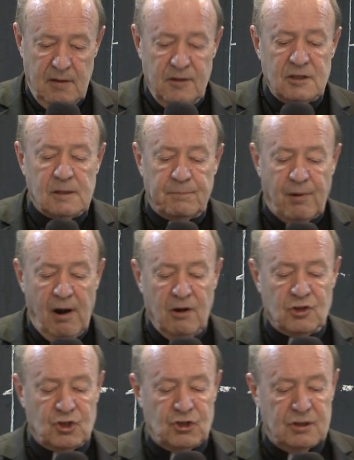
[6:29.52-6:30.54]
This
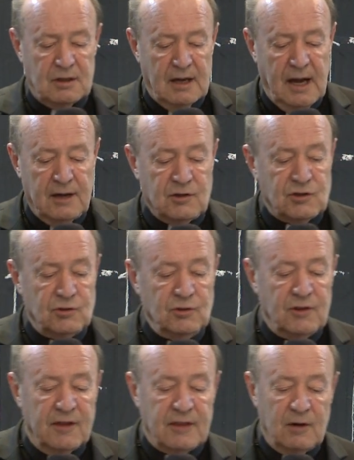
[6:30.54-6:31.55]
approach
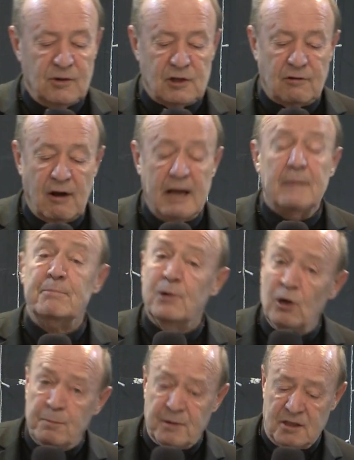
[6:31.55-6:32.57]
understood that there was a greater
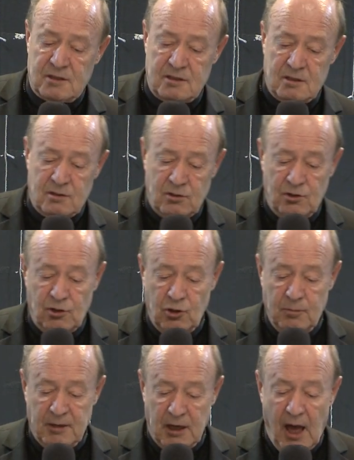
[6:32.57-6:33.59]
purpose to
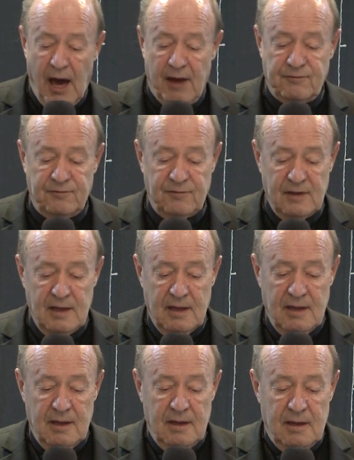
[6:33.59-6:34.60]
human life
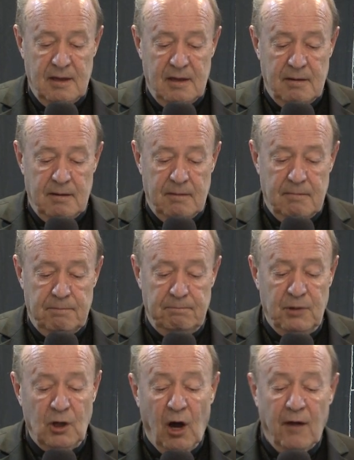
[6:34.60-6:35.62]

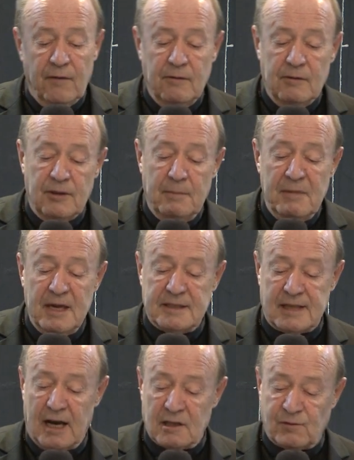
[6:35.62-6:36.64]
beyond the mere
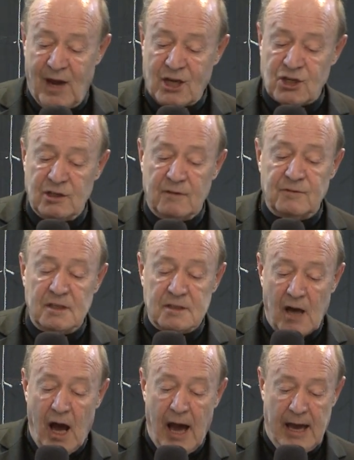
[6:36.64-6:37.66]
satisfaction of
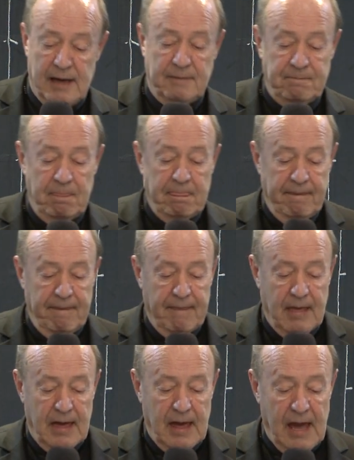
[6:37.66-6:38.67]
desire,
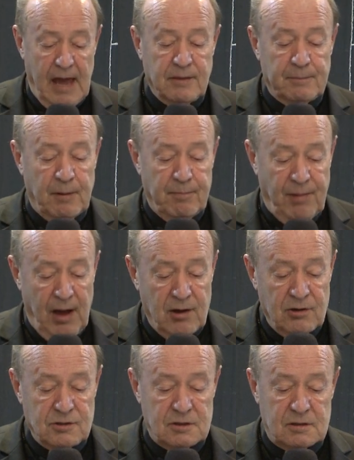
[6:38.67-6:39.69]
and the
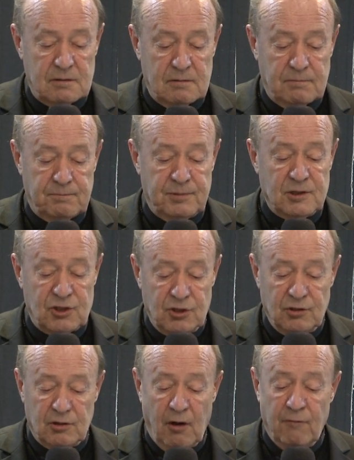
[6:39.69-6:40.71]
proposed
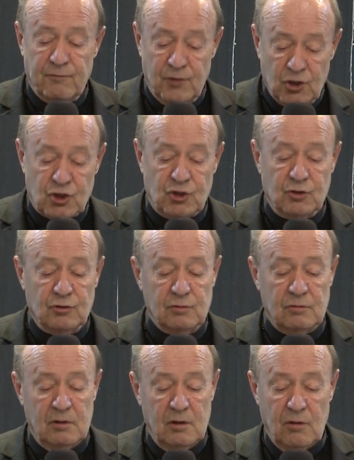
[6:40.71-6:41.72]
pursuit of virtue
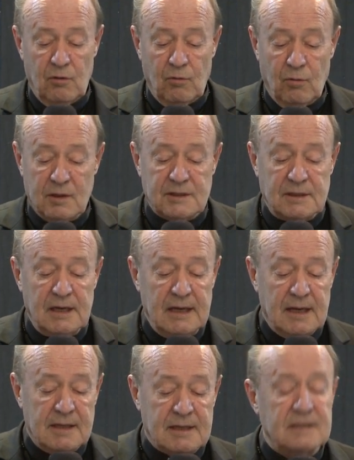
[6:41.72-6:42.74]
was
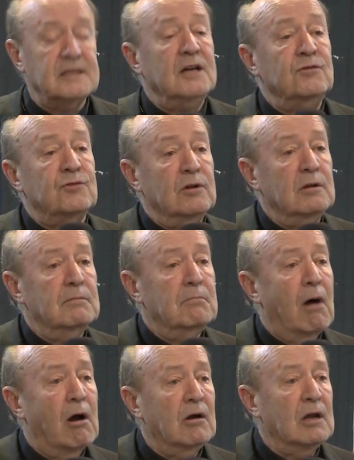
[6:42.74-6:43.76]
seen as a central
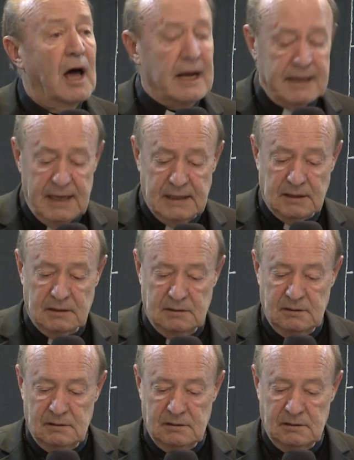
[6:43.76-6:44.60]
moral ideal.